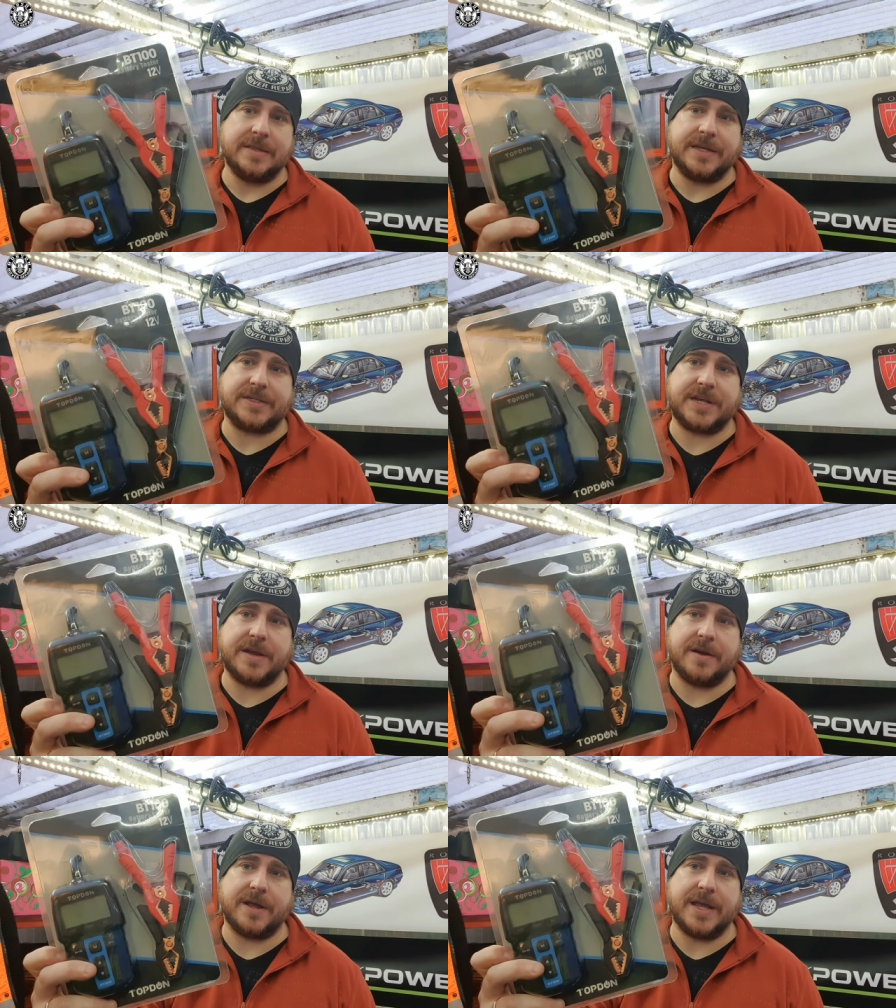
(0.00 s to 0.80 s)
This
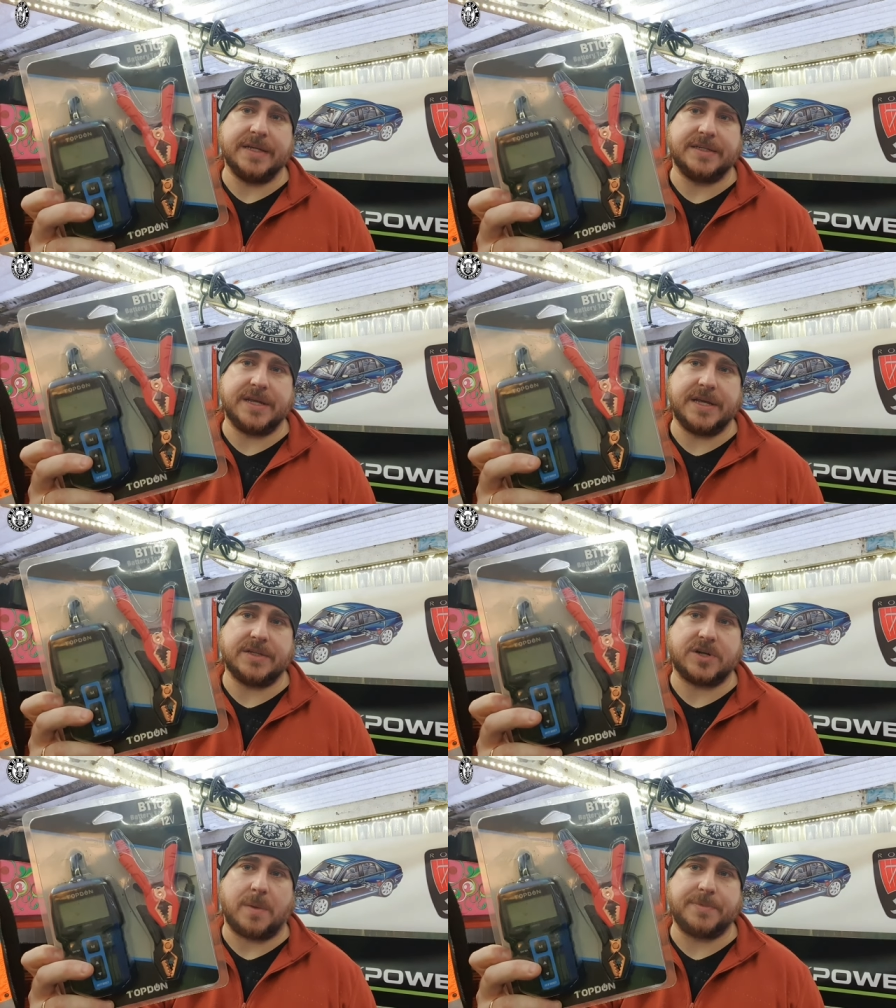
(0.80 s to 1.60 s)
here is the
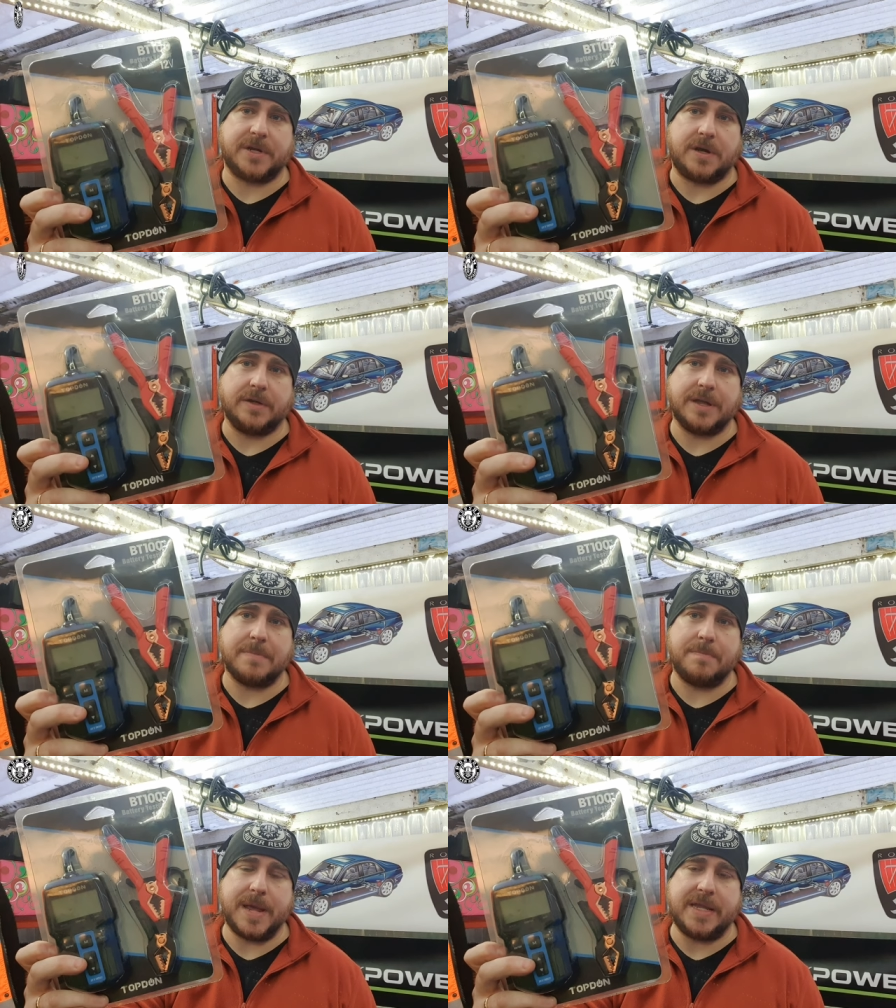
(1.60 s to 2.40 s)
TOPDON
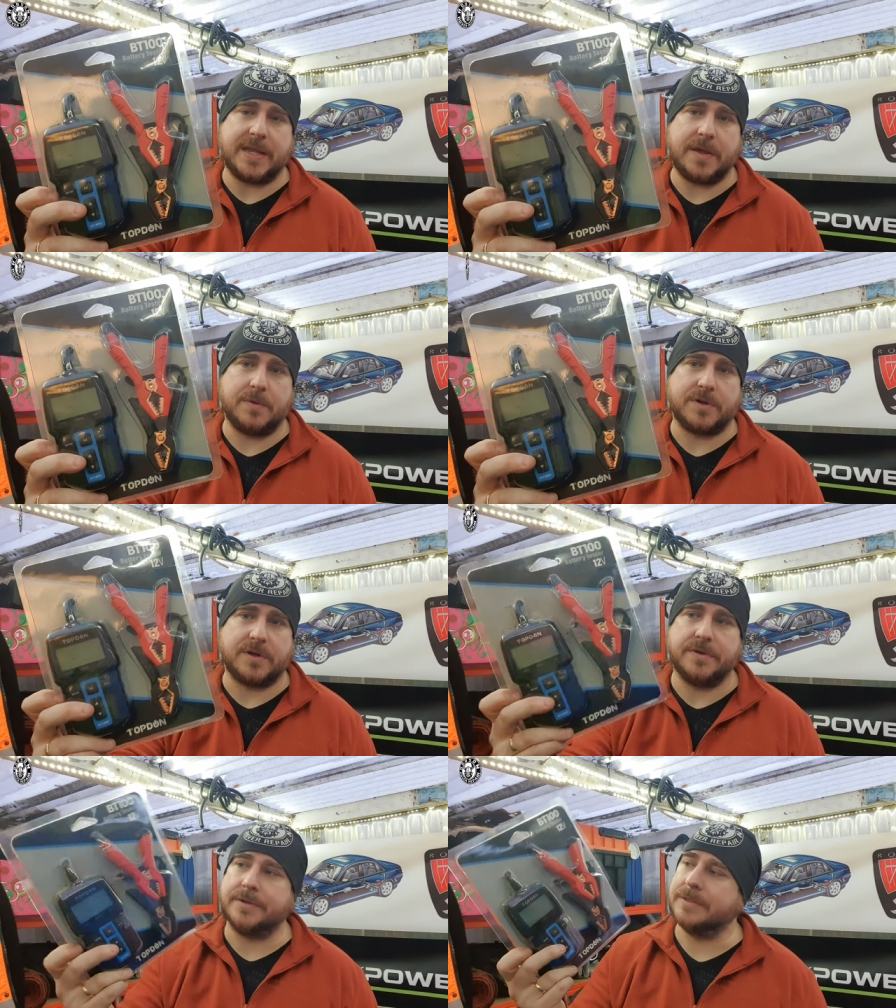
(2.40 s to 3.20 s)

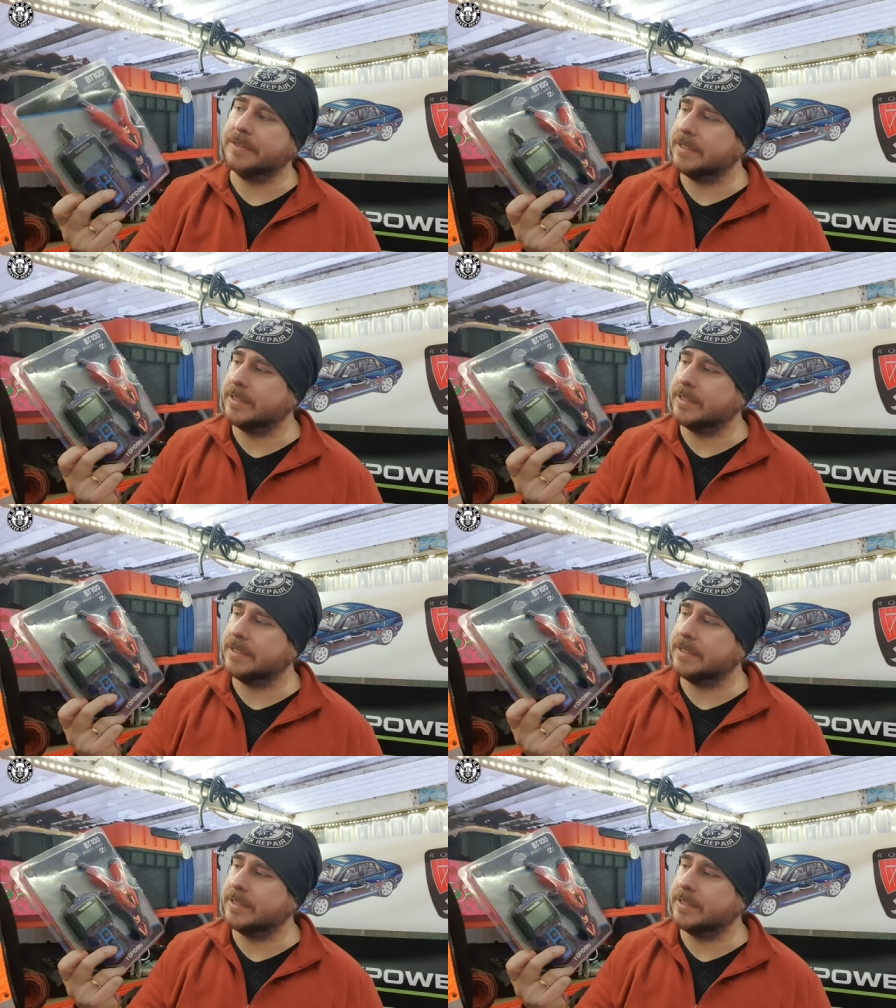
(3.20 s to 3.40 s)
BT100.